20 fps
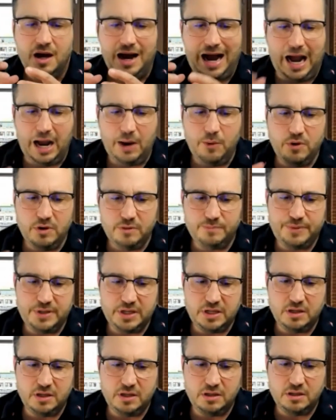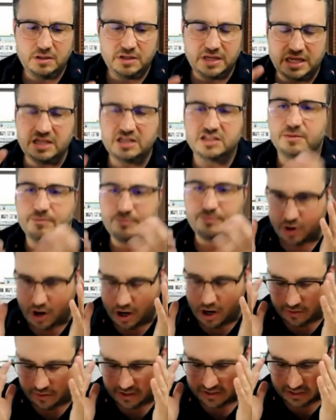I would be getting some
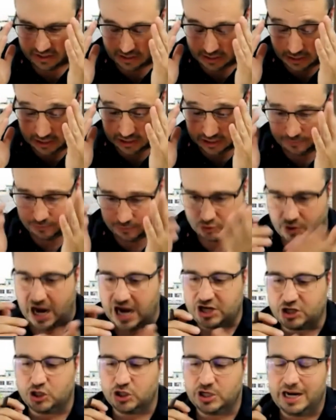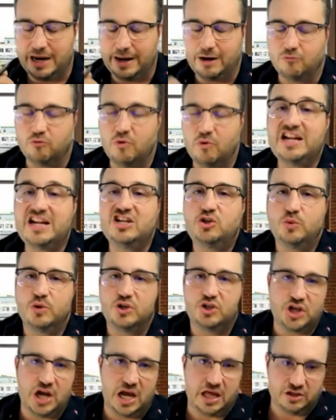progress and getting some traction, and I'd run into
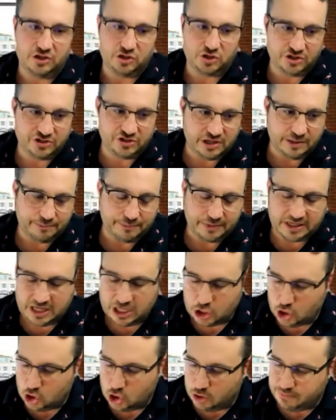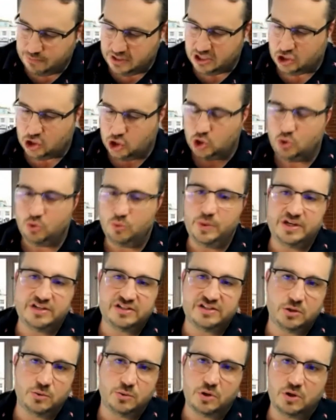a challenge on something. It could be two
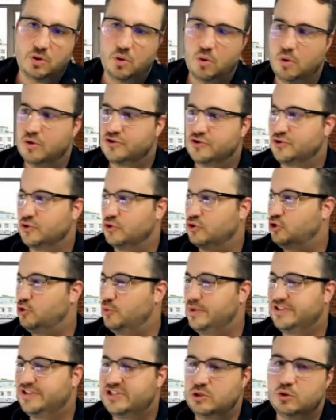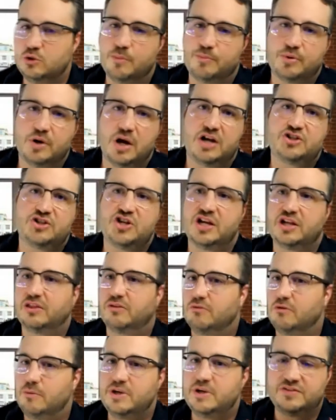weeks into a course or two weeks into a
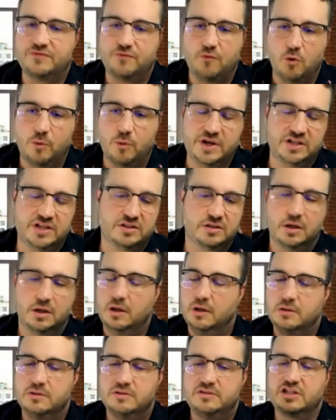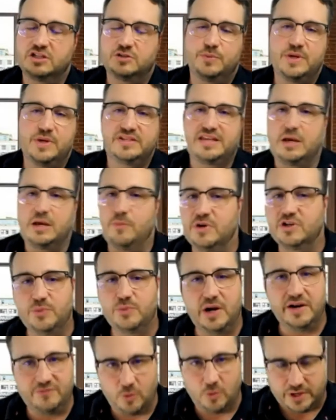project, three weeks, four weeks, six weeks, eight weeks,
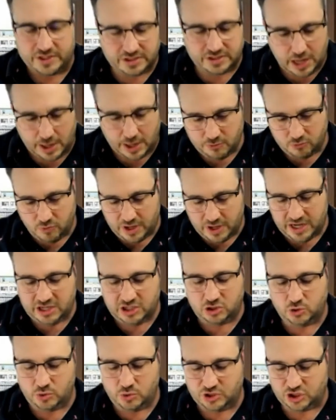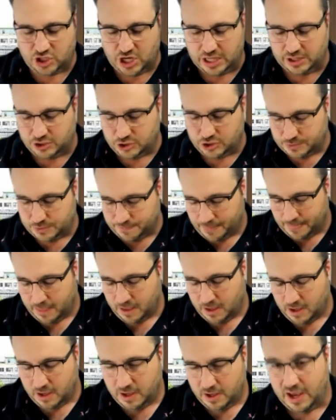whatever it was. I would into a challenge.
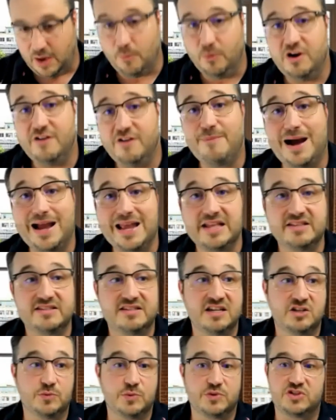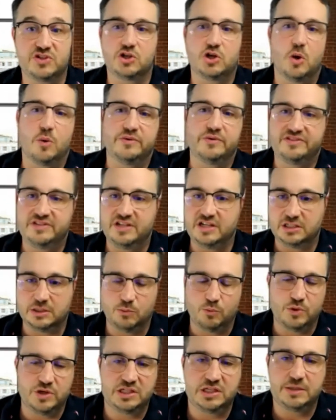And one of my instincts was to go and seek
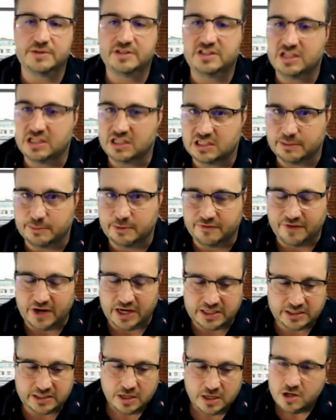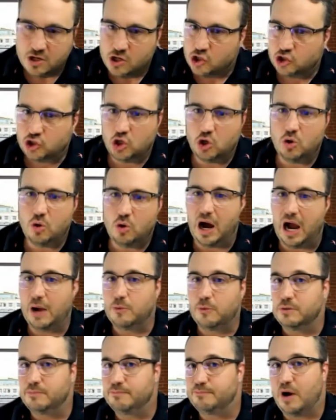some wisdom and seek some advice. So I
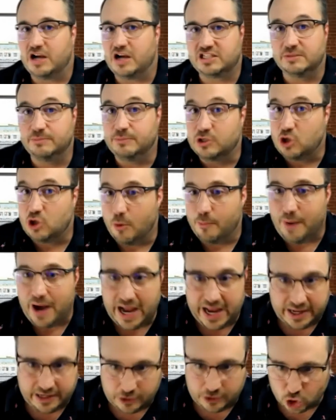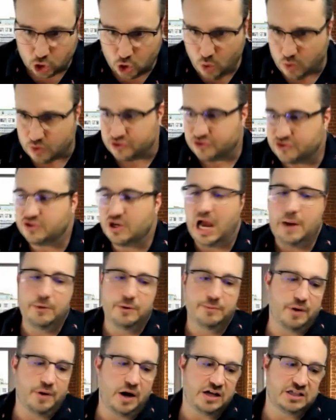would possibly go buy another course. I
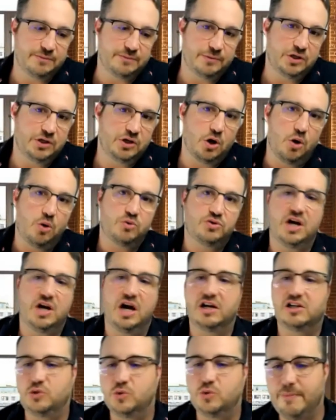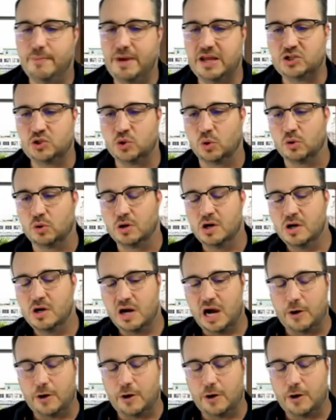would possibly go talk to a mentor.